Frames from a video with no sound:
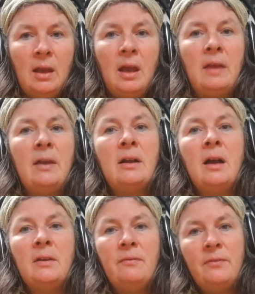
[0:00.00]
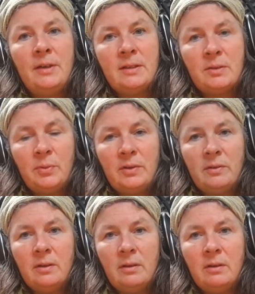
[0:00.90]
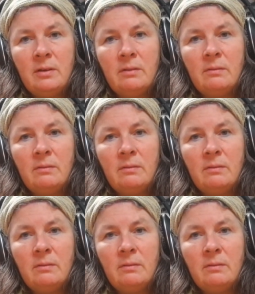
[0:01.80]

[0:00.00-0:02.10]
And that kind of fits with the